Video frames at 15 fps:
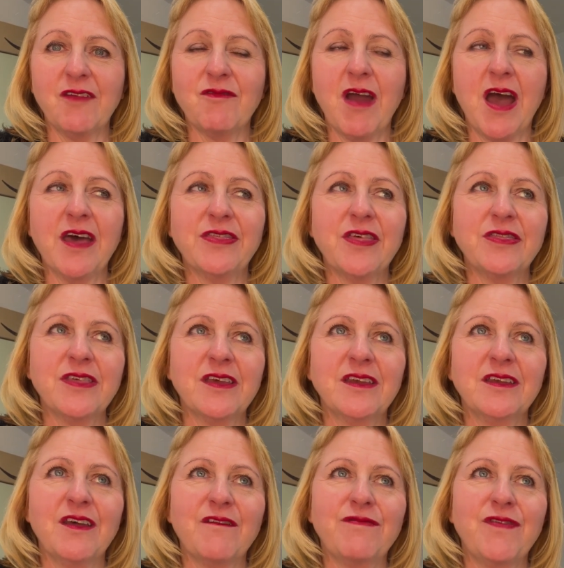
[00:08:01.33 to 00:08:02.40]
Rather
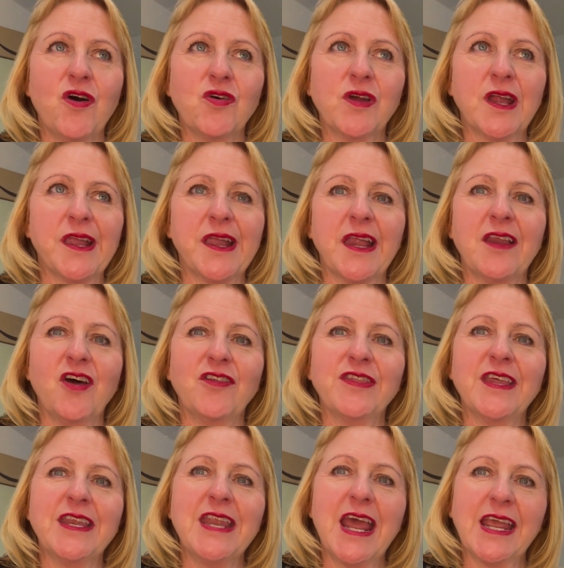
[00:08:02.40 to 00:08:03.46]
than focusing on
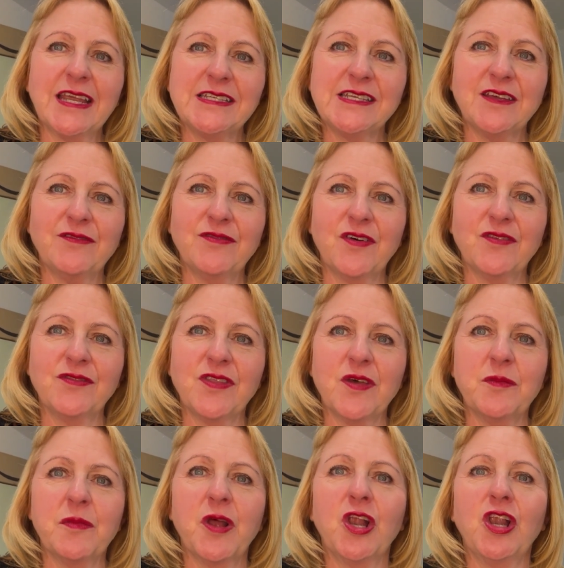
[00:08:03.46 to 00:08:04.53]
the negative of
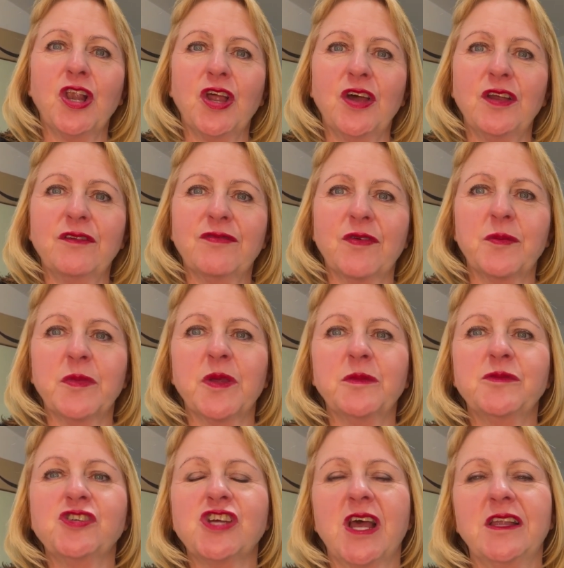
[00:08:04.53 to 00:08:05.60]
them, learn from
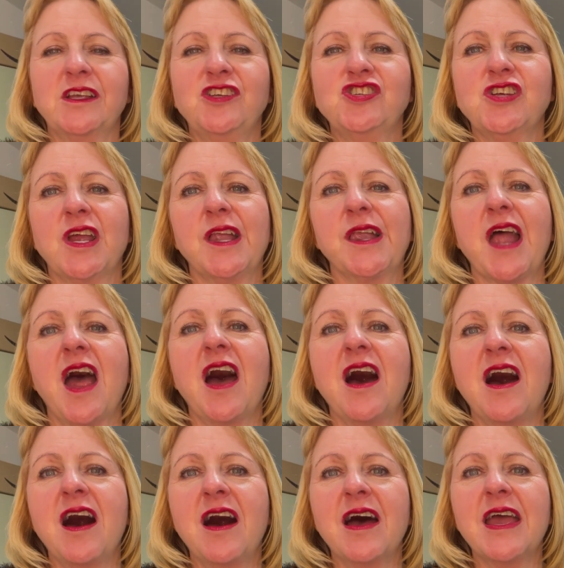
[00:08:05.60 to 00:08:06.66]
them. Challenges
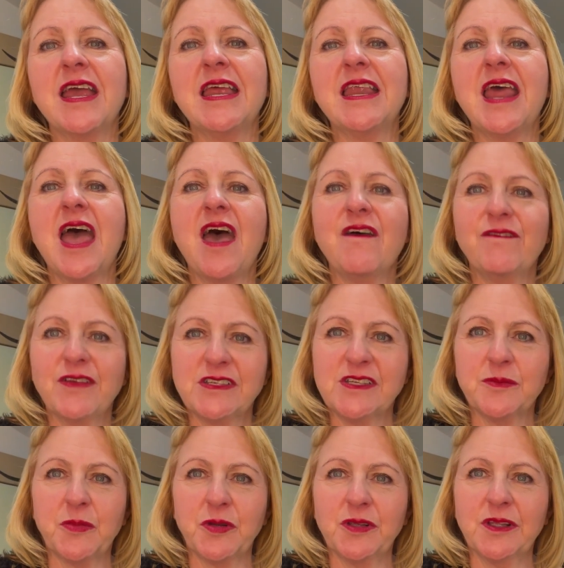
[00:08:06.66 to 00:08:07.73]
are
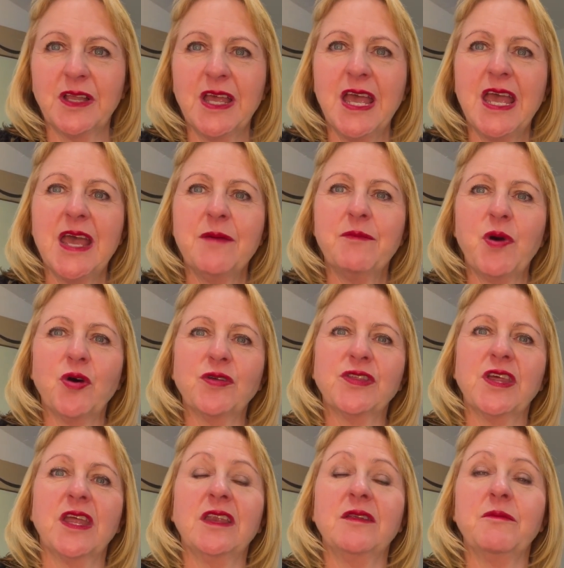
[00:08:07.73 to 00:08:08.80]
inevitable,
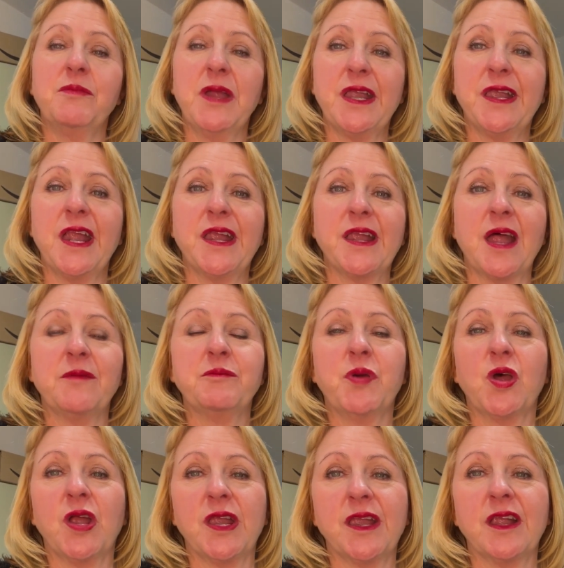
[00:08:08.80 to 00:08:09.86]
both in business and
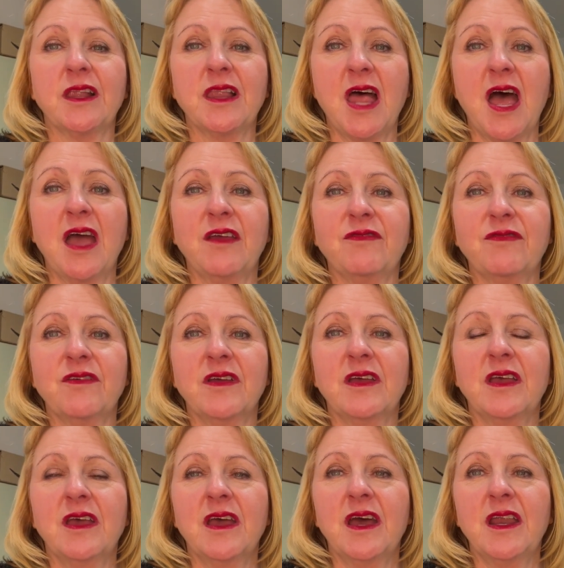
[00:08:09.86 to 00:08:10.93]
personal life.
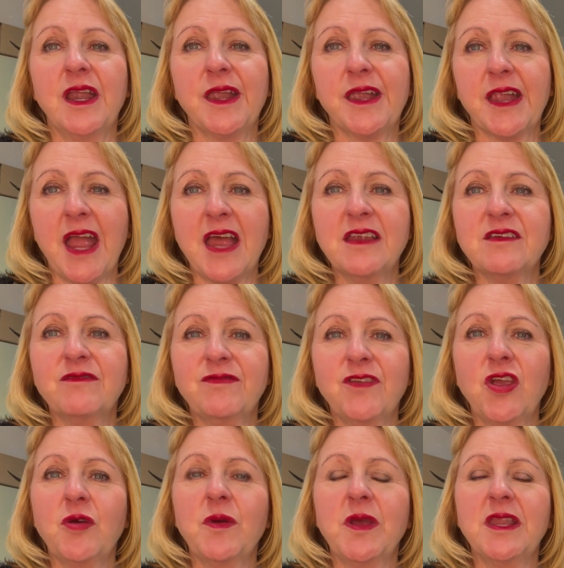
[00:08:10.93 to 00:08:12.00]
And instead of
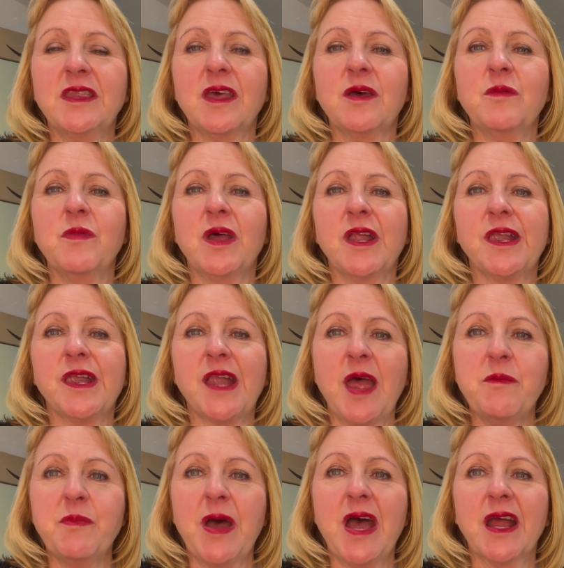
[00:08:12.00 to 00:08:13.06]
viewing them as
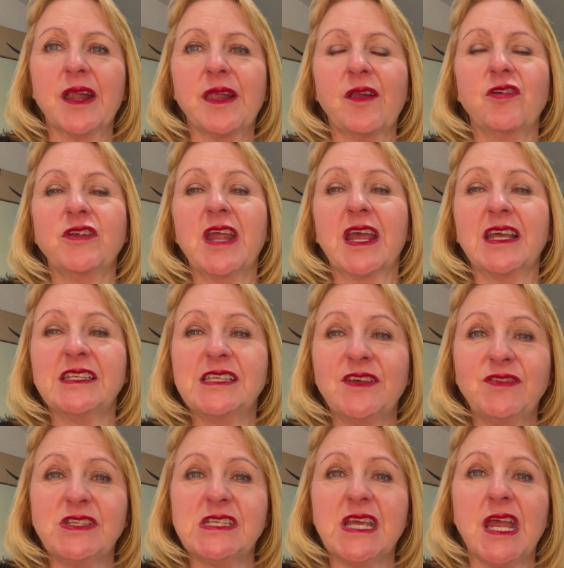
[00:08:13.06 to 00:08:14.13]
setbacks or
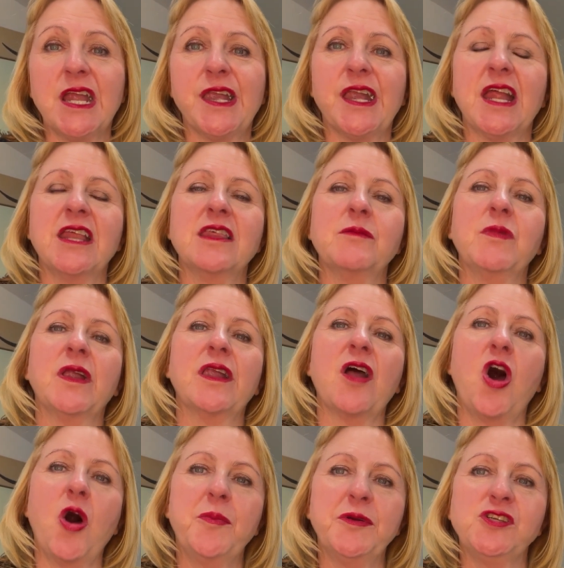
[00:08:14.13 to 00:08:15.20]
negativity, see them as
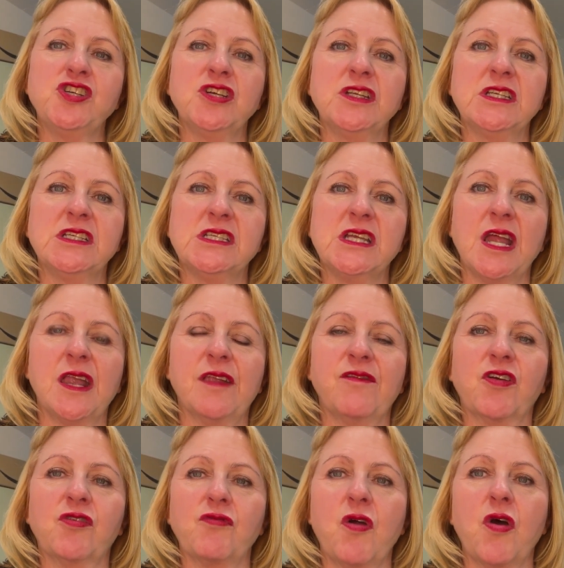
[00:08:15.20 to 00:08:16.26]
opportunities for
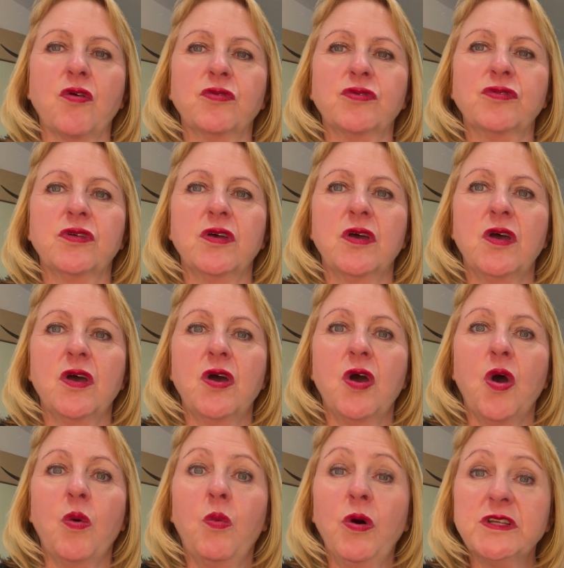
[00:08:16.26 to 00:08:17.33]
growth.
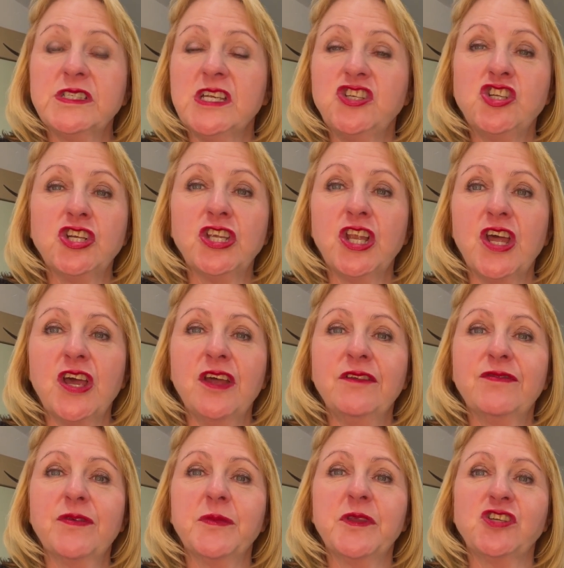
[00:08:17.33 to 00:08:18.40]
What did you learn
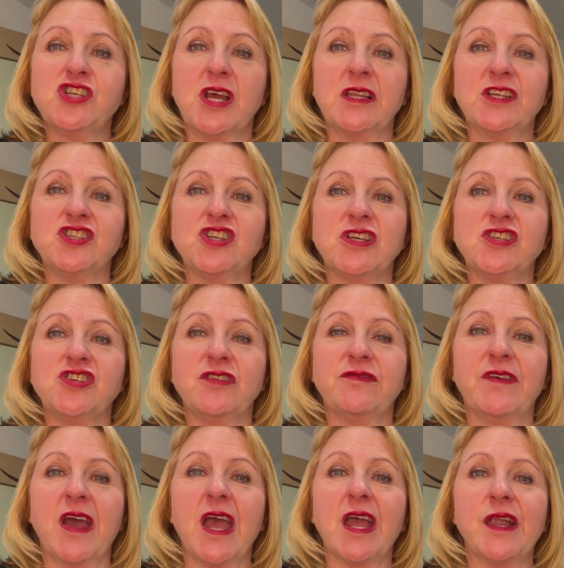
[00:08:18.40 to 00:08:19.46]
from the challenges you
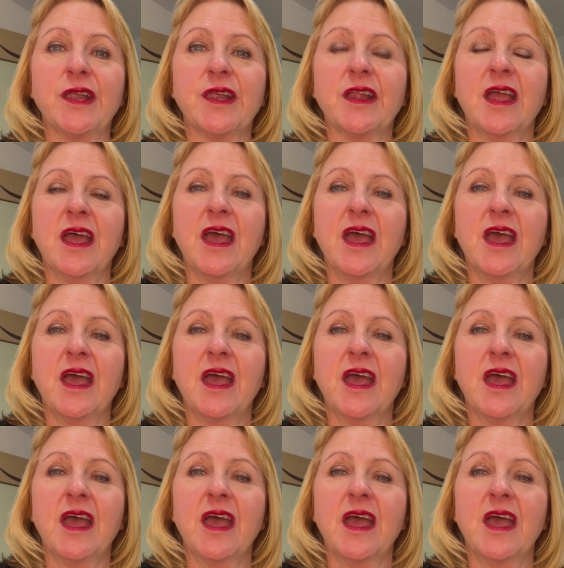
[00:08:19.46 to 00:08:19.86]
face?